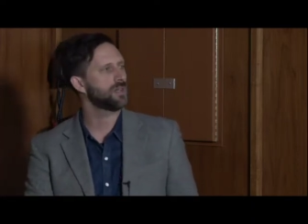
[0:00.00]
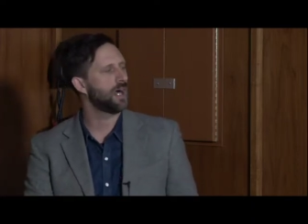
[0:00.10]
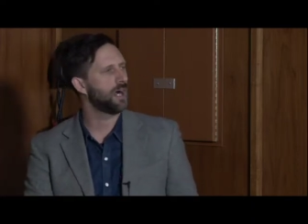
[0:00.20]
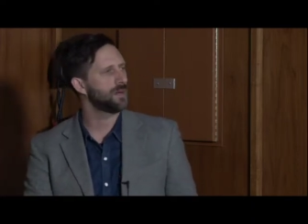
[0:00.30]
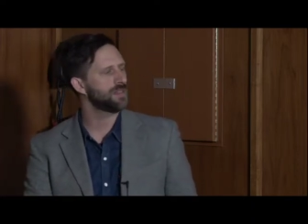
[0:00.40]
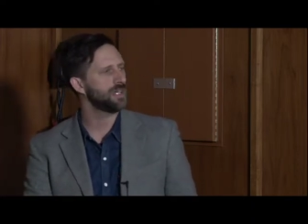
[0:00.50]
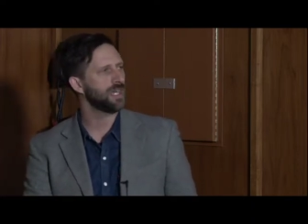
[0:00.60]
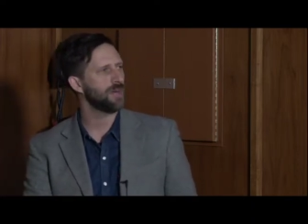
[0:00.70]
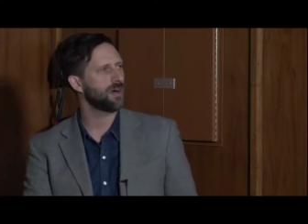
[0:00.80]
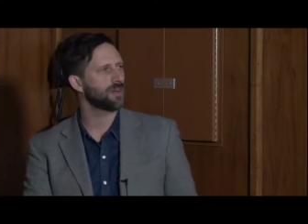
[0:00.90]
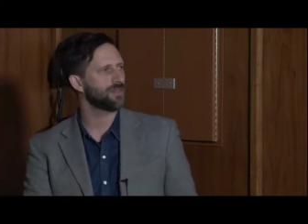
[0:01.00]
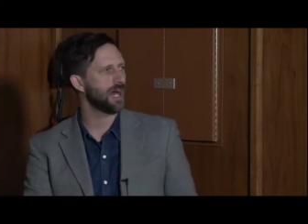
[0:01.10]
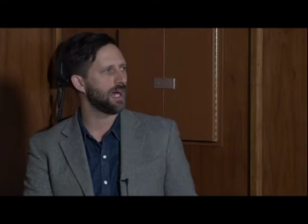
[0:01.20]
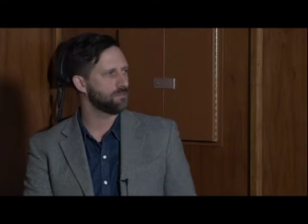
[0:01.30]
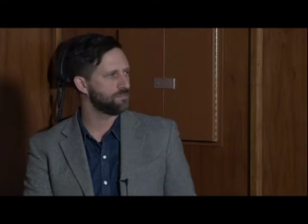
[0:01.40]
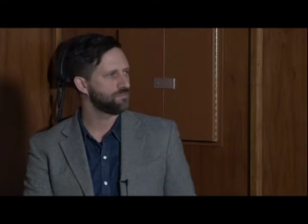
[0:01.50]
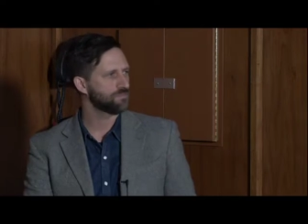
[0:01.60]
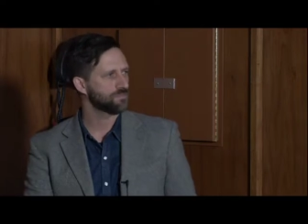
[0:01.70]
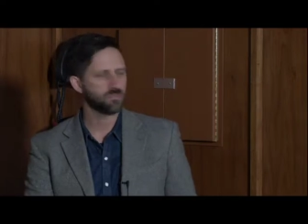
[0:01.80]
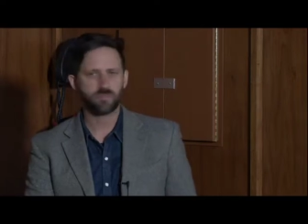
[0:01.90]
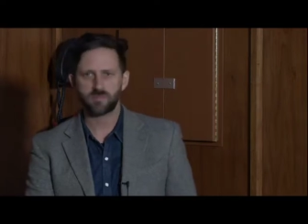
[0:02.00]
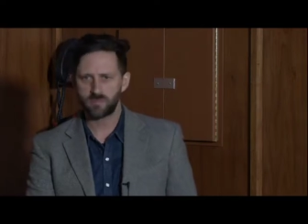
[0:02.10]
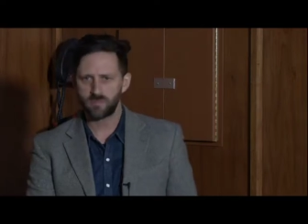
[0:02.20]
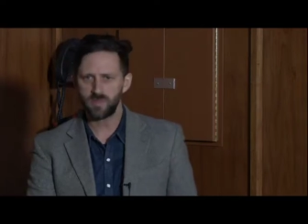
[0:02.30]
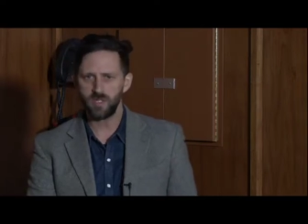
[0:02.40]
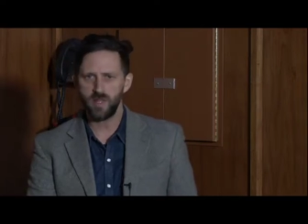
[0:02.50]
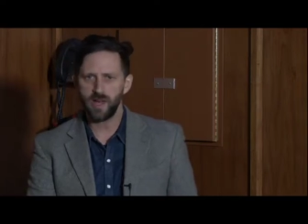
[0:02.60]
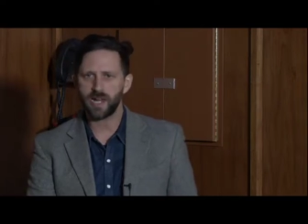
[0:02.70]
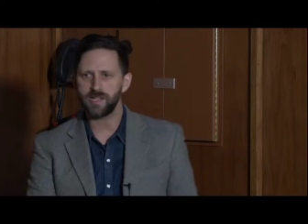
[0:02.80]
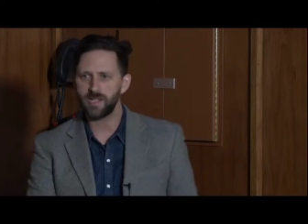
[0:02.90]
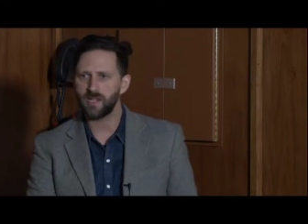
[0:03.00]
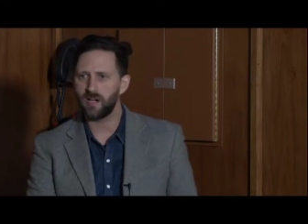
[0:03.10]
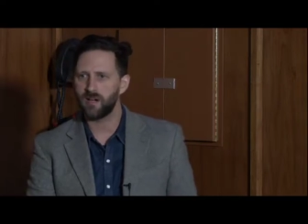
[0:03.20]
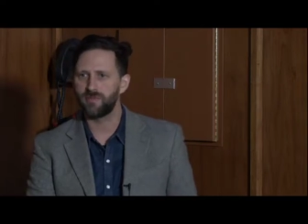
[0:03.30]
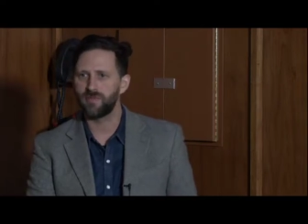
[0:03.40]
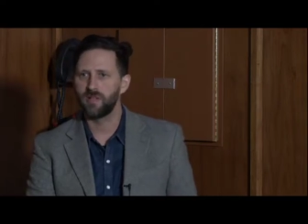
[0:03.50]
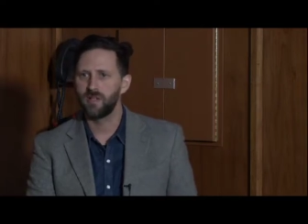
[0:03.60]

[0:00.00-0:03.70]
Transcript: I think, came out of that idea of,